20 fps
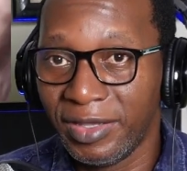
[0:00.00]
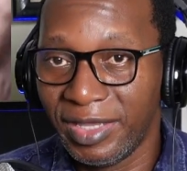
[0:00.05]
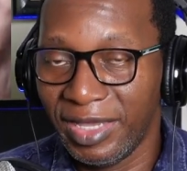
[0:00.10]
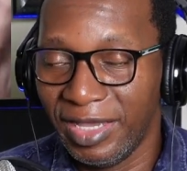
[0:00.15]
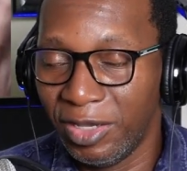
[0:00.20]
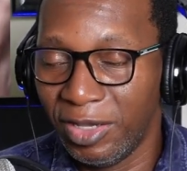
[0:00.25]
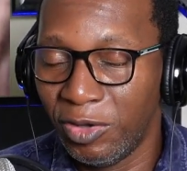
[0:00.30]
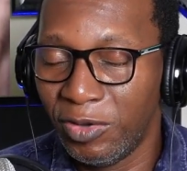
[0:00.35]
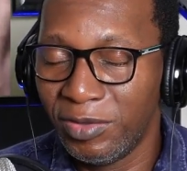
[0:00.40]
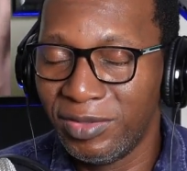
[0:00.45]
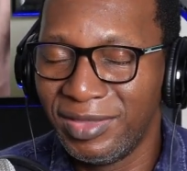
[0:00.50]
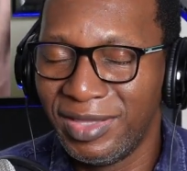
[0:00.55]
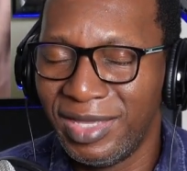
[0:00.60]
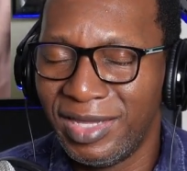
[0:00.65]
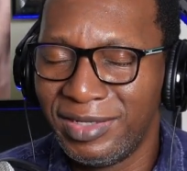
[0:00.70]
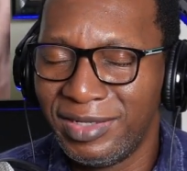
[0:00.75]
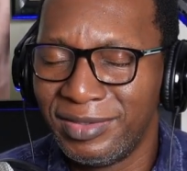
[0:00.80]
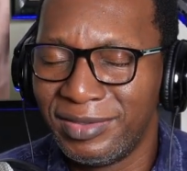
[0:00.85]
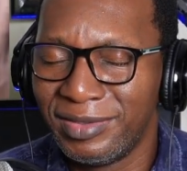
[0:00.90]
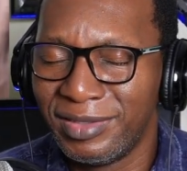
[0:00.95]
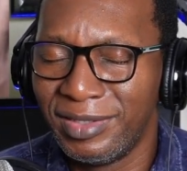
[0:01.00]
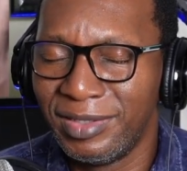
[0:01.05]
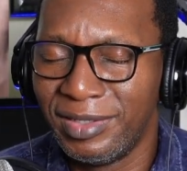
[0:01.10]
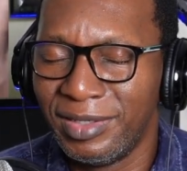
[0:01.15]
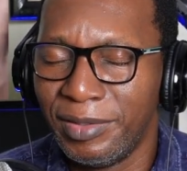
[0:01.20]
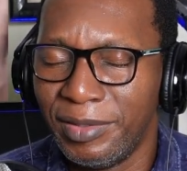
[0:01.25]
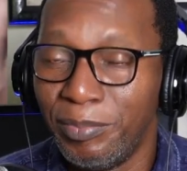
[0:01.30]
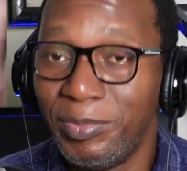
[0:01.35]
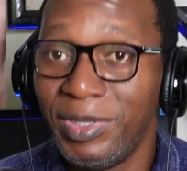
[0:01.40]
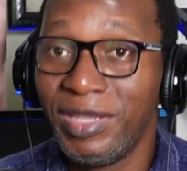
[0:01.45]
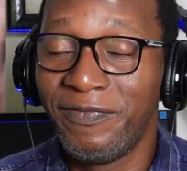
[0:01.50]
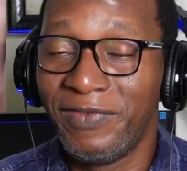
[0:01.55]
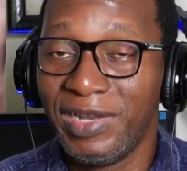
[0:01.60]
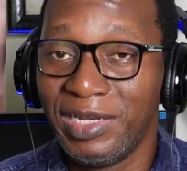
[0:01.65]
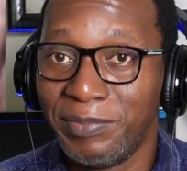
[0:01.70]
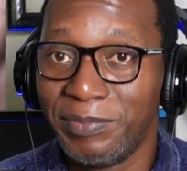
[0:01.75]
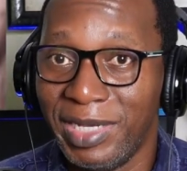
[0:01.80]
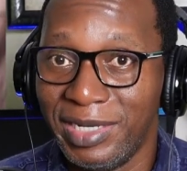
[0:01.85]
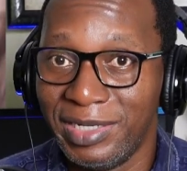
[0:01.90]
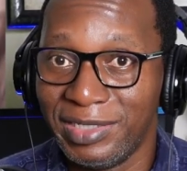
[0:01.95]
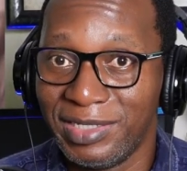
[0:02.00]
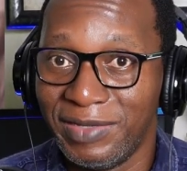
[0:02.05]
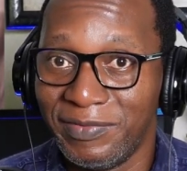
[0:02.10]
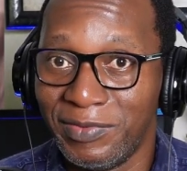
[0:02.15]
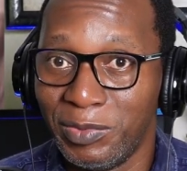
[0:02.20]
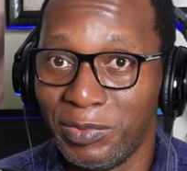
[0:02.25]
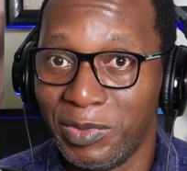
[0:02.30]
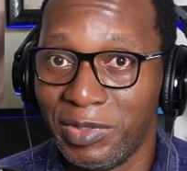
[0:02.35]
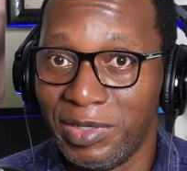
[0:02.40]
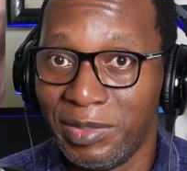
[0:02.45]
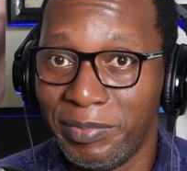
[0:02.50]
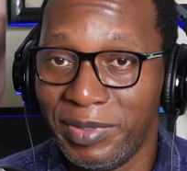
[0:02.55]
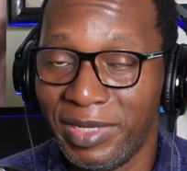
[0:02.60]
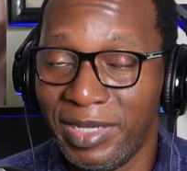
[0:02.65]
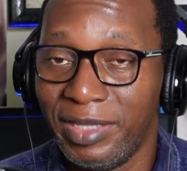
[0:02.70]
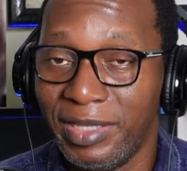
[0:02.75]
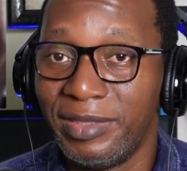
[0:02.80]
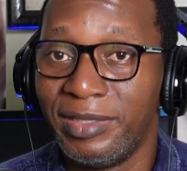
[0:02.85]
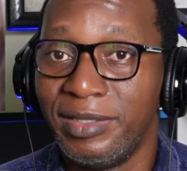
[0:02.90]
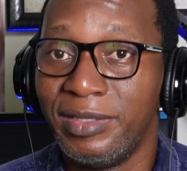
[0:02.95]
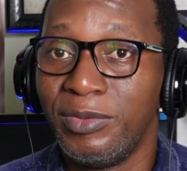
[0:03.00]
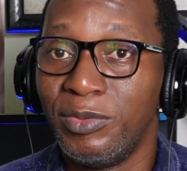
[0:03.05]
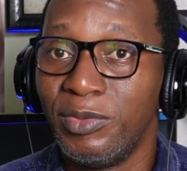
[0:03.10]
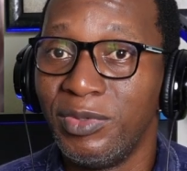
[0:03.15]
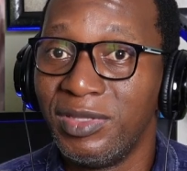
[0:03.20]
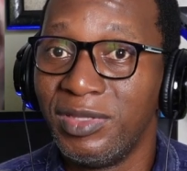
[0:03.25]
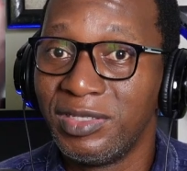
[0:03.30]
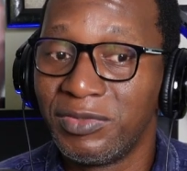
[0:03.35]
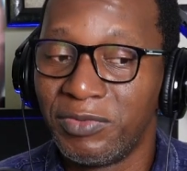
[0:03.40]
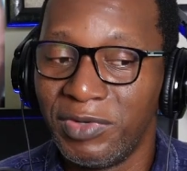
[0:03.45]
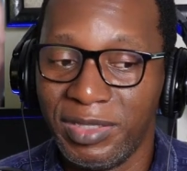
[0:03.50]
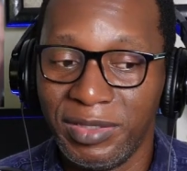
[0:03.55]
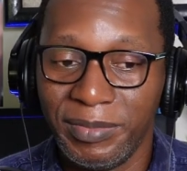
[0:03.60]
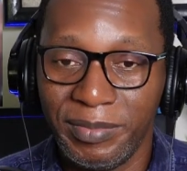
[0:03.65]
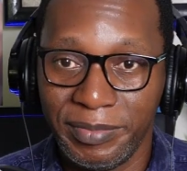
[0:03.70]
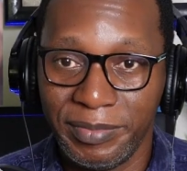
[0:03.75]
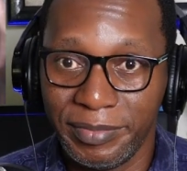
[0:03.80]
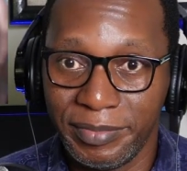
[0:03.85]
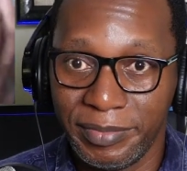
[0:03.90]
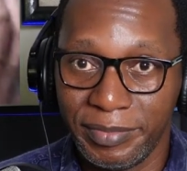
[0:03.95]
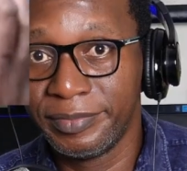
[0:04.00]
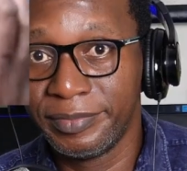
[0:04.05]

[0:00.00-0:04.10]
Okay, on that B flat minor 7, we're going to play this rhythm.